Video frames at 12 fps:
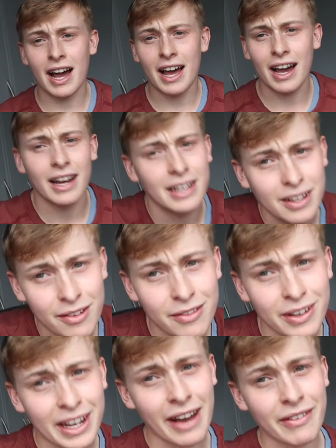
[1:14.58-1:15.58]
I, I don't
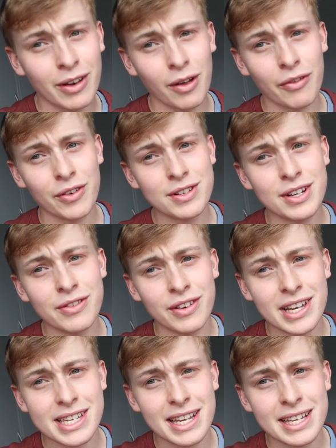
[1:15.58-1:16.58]
really have a lot of footage for
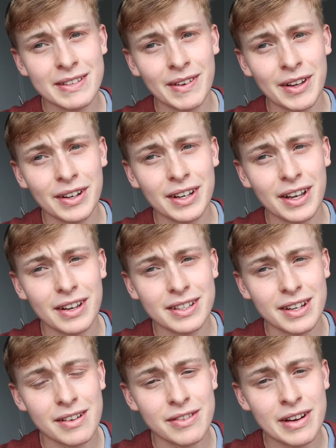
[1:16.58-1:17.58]
yesterday's vlog because
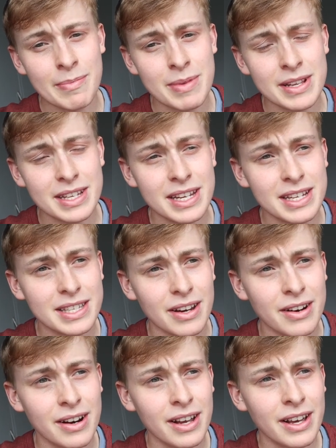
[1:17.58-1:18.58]
I was really busy
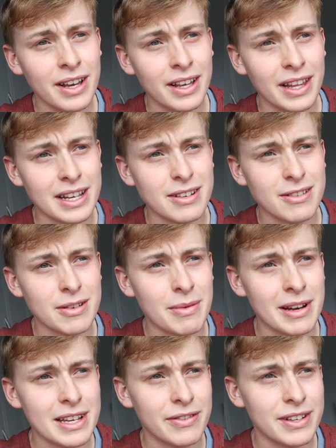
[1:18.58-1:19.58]
so that's also on
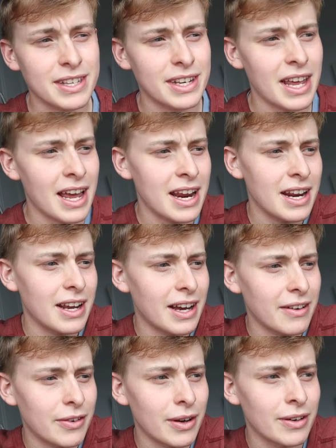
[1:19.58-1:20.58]
my list for today. I
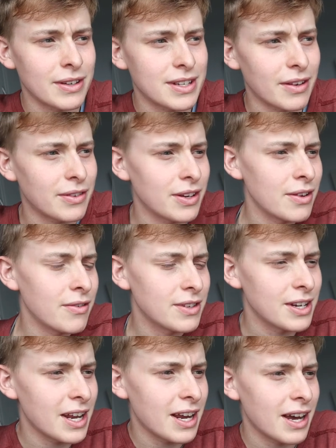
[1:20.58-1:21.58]
have quite a lot of stuff to do for
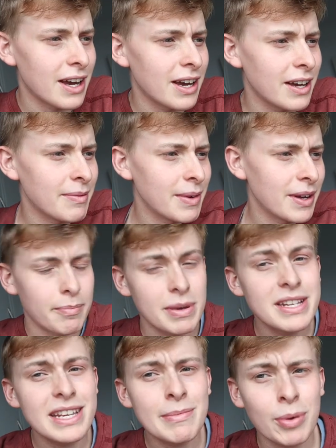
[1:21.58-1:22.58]
today. I, am a
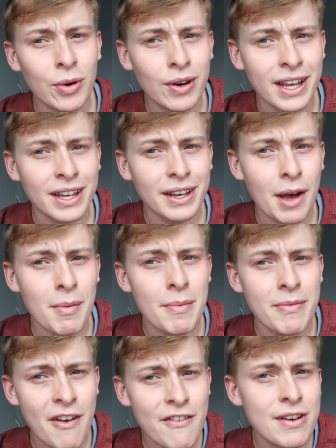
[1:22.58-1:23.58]
busy boy. I'm a
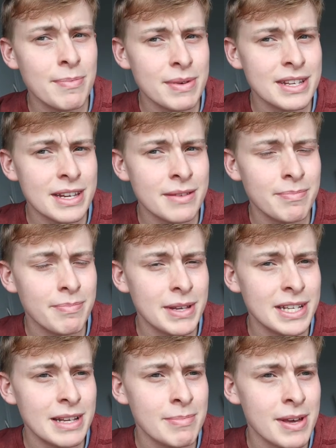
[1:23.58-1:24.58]
very busy,
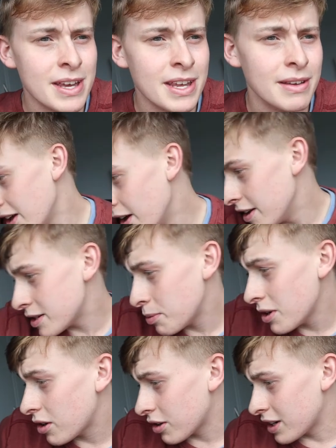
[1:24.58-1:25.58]
busy bee. Uh, it's
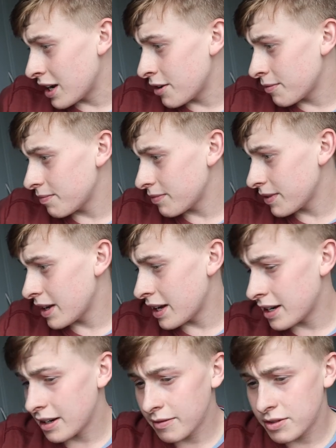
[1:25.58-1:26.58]
one o'clock now
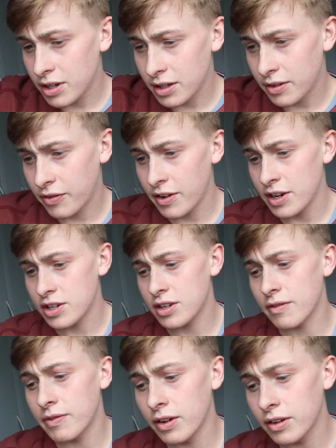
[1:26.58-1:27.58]
and I've just finished
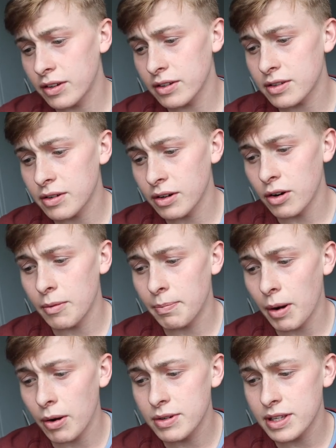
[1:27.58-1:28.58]
the vlog, so I've got
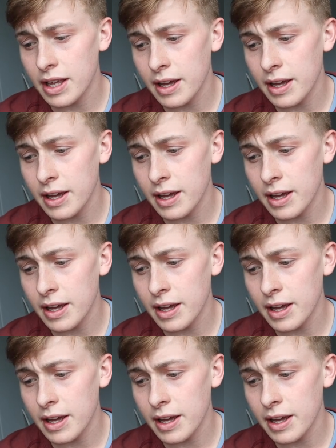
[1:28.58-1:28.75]
to post